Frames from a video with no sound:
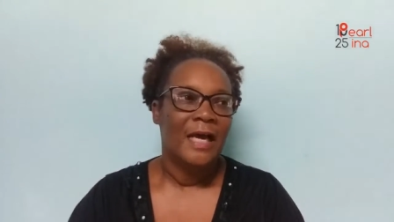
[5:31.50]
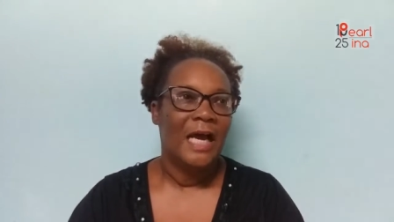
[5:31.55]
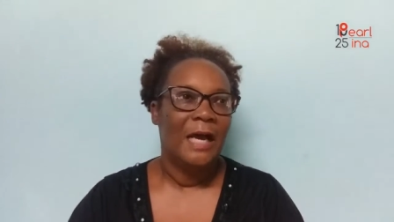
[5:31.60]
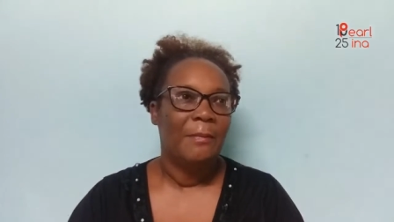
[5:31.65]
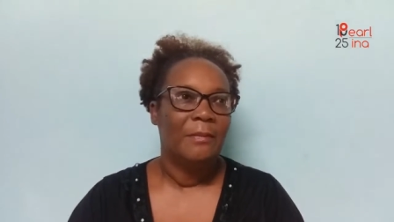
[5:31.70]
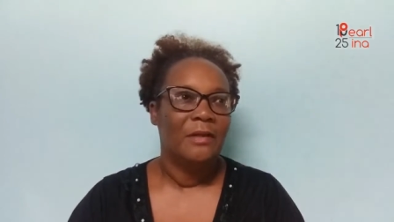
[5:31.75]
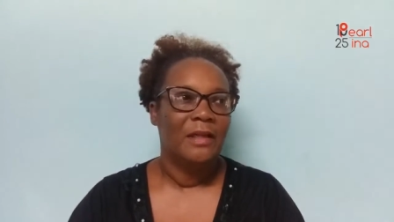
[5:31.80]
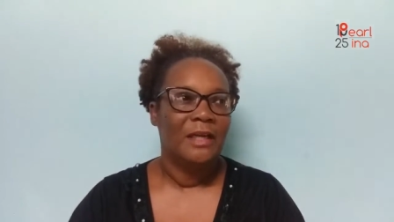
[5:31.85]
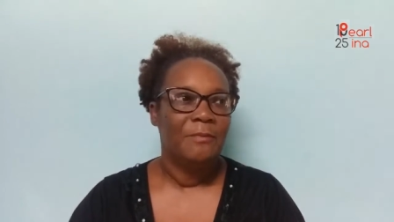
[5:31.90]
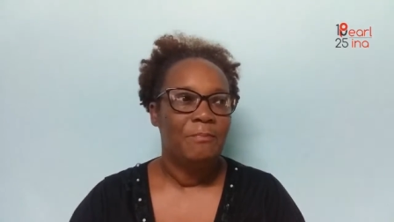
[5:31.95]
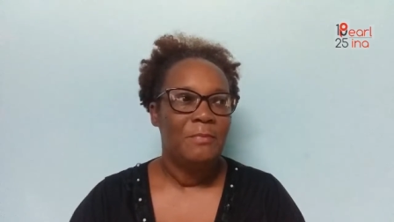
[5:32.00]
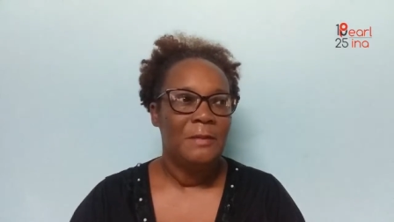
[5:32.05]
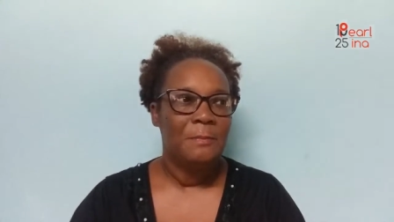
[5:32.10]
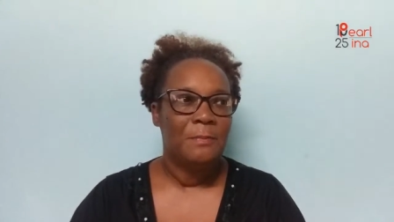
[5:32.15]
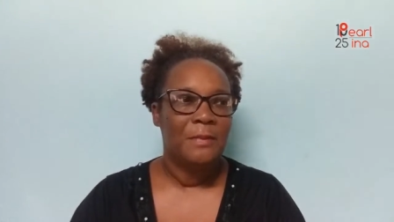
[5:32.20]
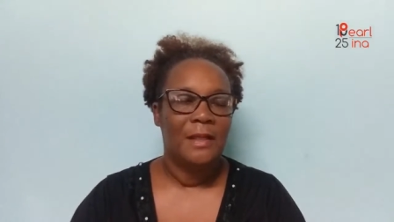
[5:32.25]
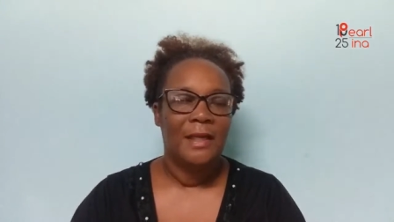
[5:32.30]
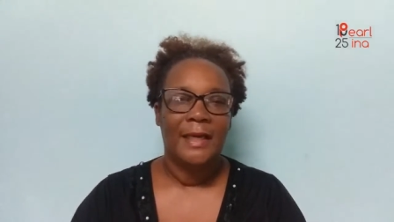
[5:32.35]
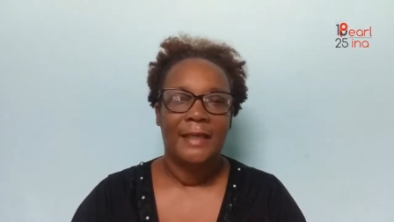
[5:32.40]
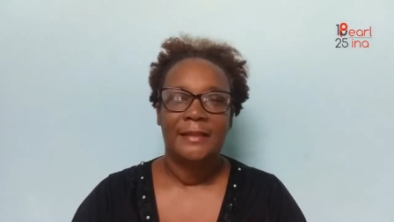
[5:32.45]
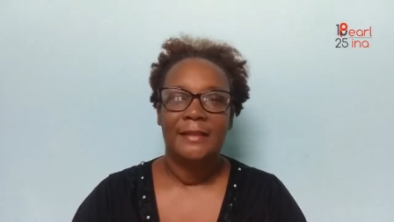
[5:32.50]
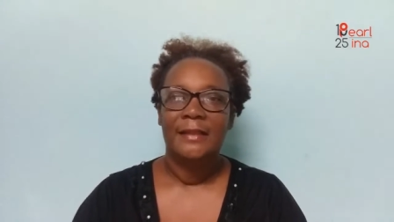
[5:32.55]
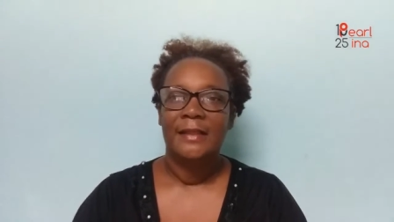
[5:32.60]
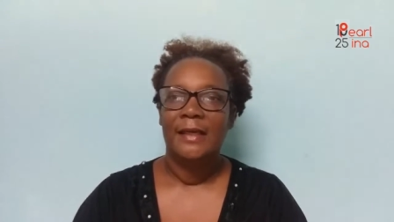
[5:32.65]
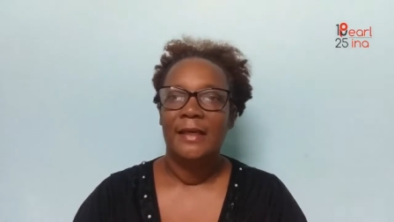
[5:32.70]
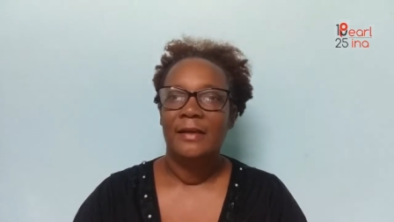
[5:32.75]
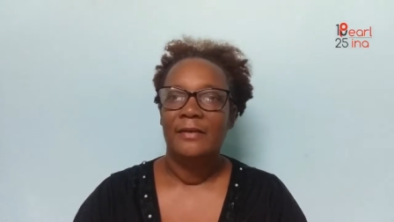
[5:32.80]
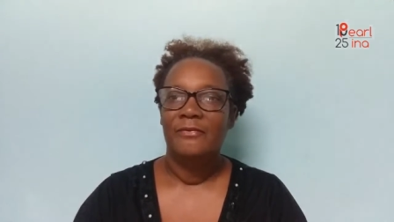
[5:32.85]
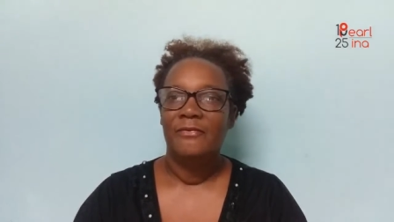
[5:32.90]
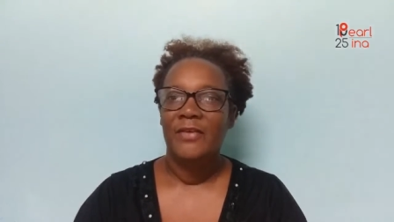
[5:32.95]
Um, a lot of people are getting
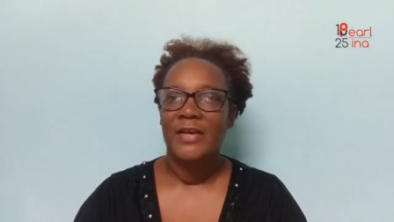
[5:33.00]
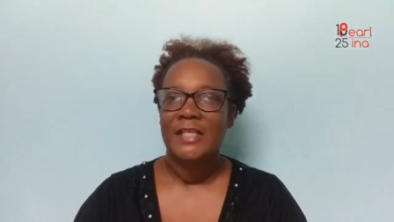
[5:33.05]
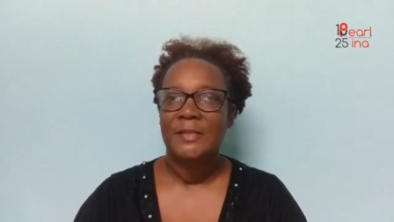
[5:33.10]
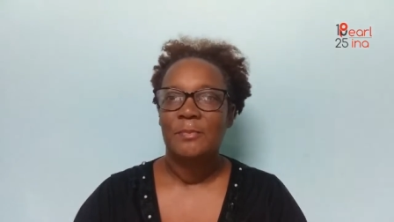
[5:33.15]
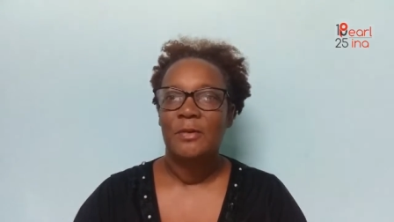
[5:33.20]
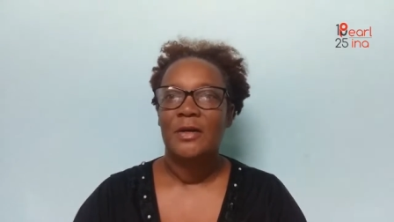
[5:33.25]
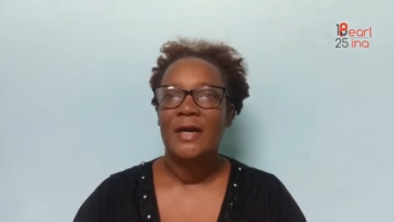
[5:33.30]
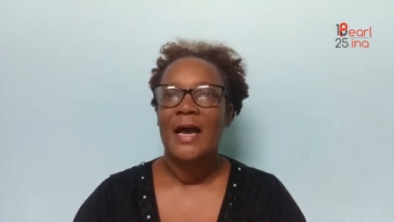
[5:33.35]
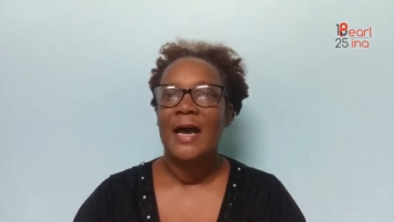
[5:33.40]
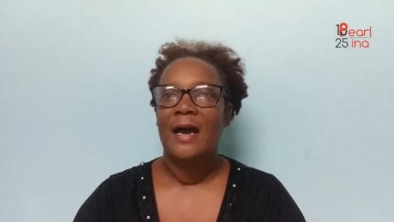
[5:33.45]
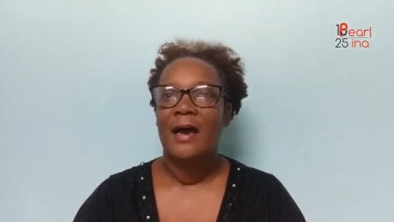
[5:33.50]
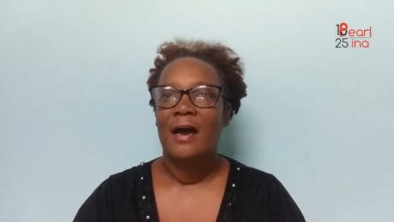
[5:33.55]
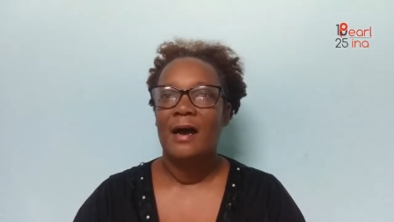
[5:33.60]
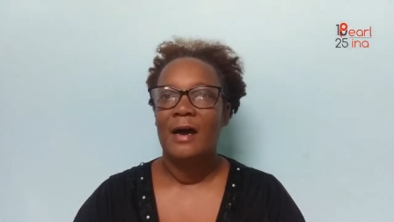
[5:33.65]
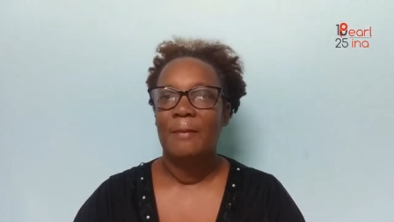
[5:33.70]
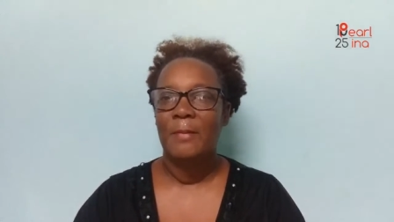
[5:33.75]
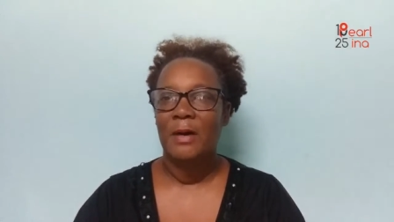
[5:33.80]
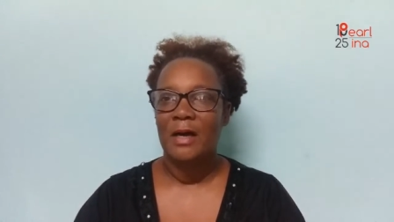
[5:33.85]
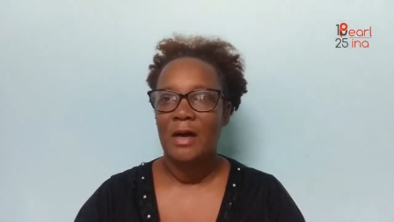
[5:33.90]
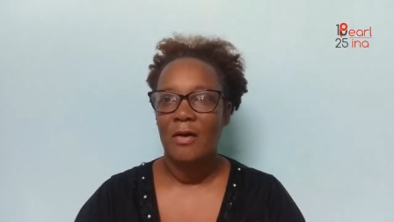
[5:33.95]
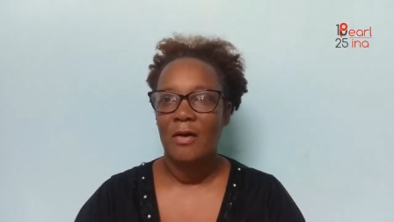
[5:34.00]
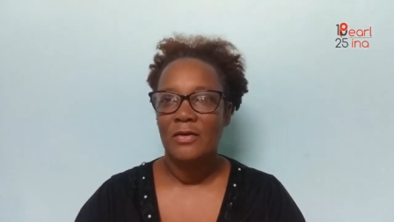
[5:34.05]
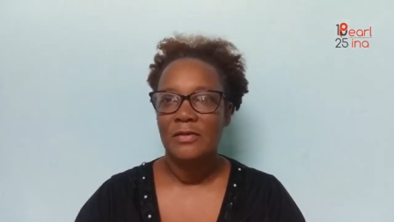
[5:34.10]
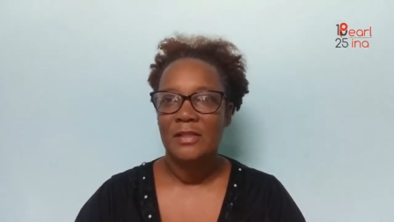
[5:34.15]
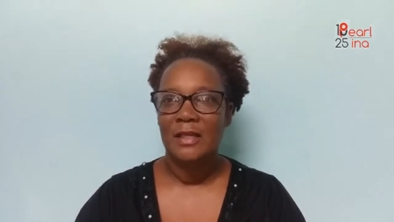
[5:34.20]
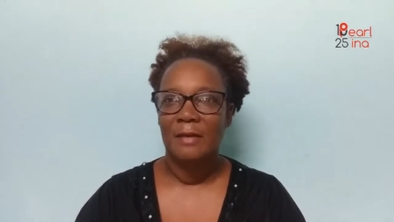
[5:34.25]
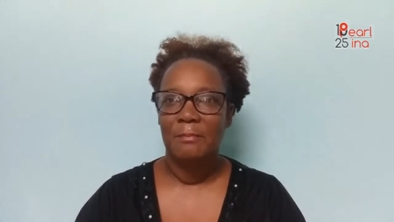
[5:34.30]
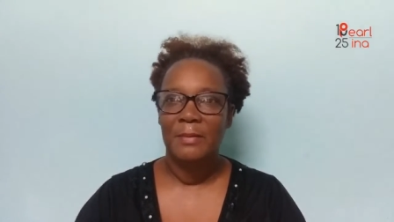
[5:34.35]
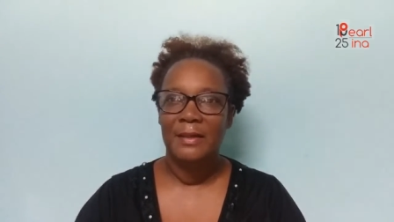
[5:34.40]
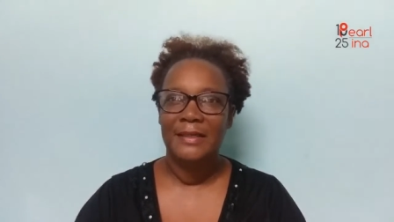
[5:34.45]
their Facebook um,
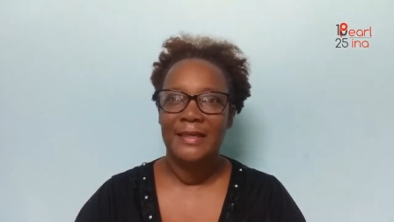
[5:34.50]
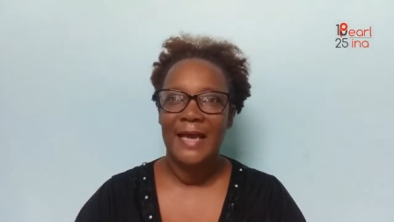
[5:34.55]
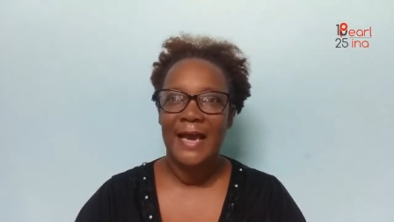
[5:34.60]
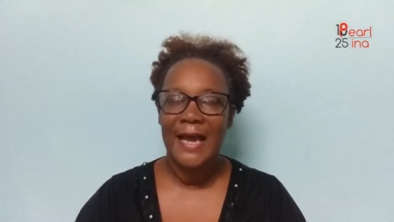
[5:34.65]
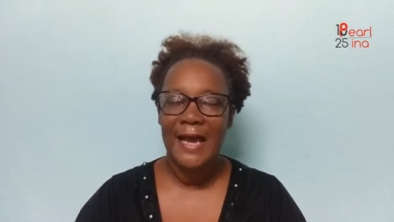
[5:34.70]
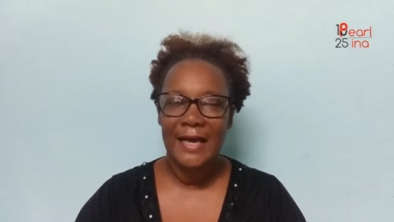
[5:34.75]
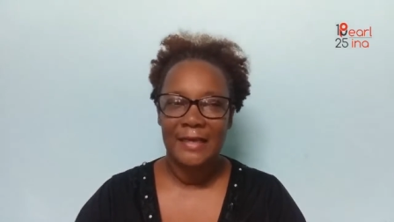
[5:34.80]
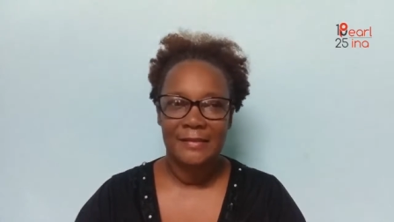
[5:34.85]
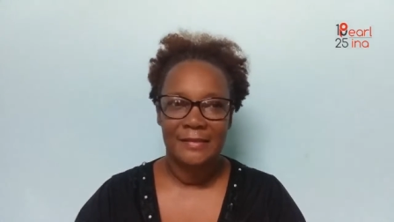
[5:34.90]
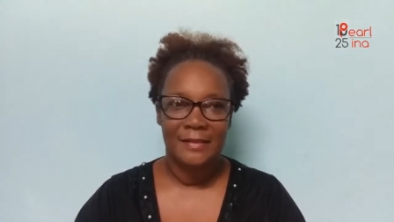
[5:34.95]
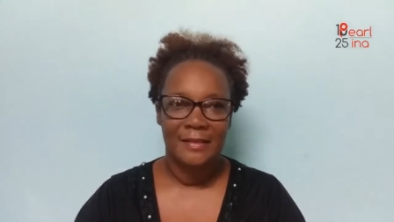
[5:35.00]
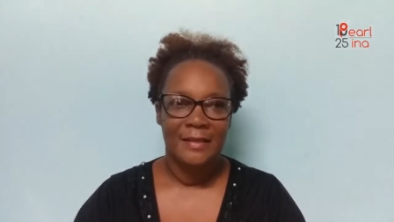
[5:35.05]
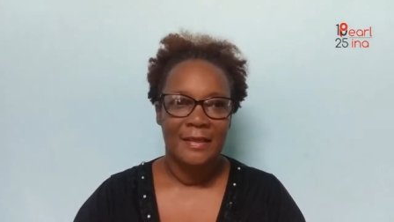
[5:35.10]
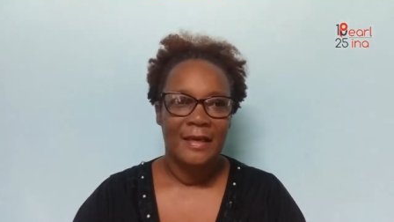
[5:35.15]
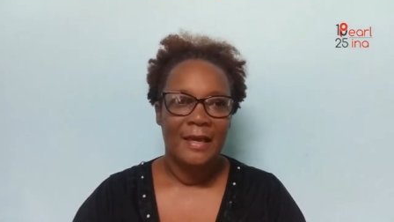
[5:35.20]
accounts are being hacked.